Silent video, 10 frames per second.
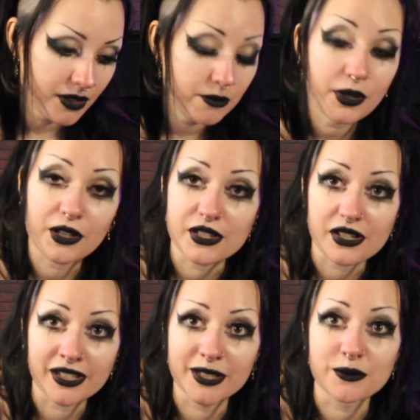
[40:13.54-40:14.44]
But
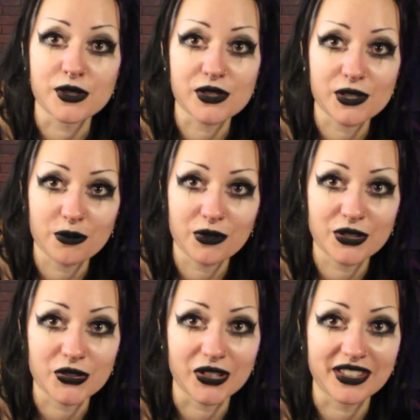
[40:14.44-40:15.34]
I am super
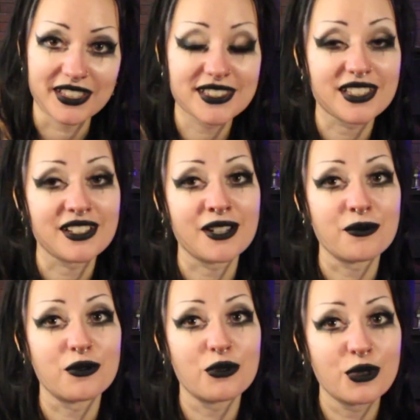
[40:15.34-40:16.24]
enjoying this, and
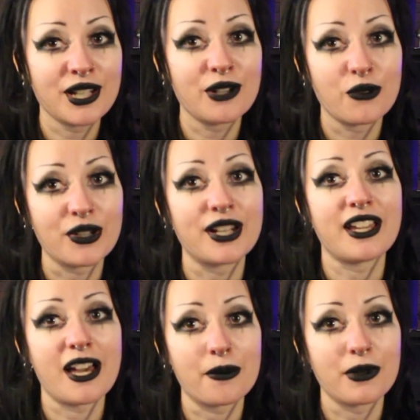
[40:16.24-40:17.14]
I'm really, really
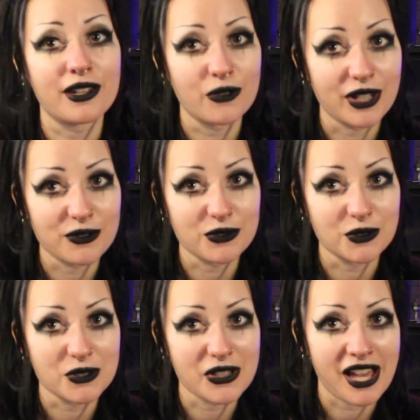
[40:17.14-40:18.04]
happy and
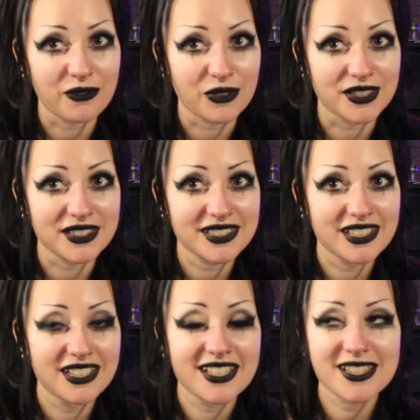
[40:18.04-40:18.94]
grateful to have this
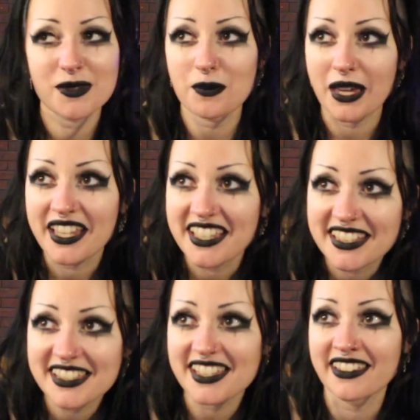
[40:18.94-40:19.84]

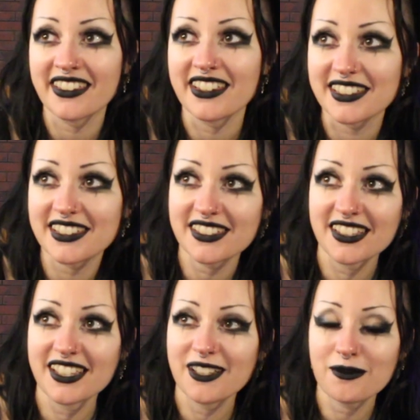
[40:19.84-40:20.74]
space and this
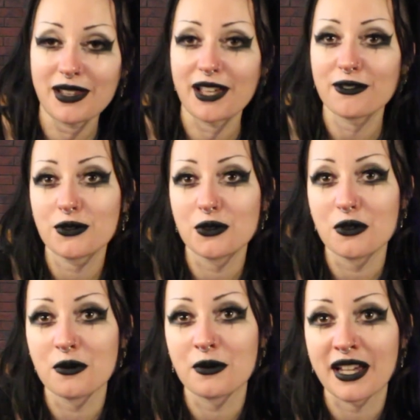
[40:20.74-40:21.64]

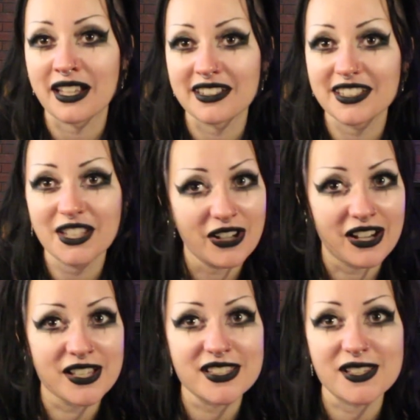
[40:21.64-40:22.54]
platform and you
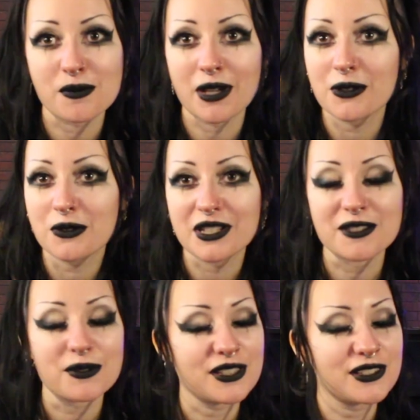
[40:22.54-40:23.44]
guys as my
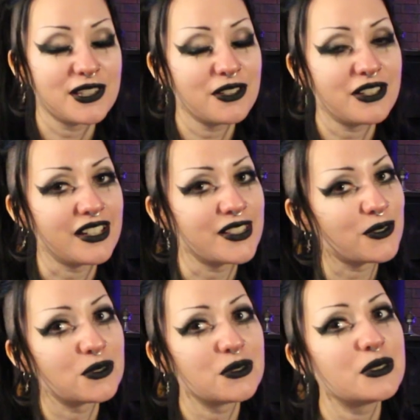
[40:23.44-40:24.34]
audience, because you guys are
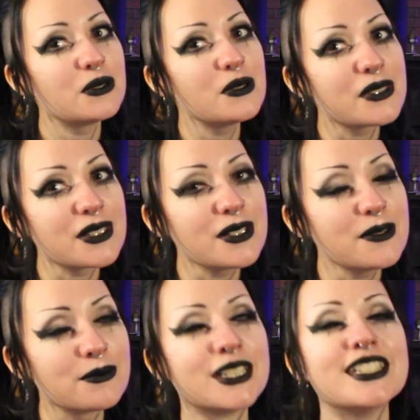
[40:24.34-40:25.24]
all
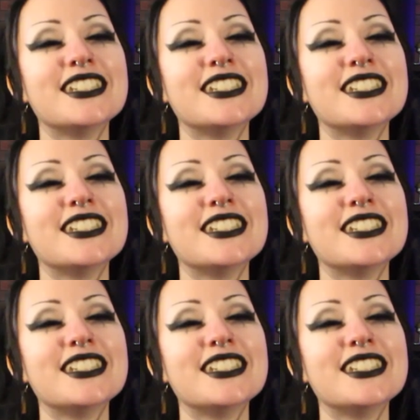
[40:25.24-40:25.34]
awesome.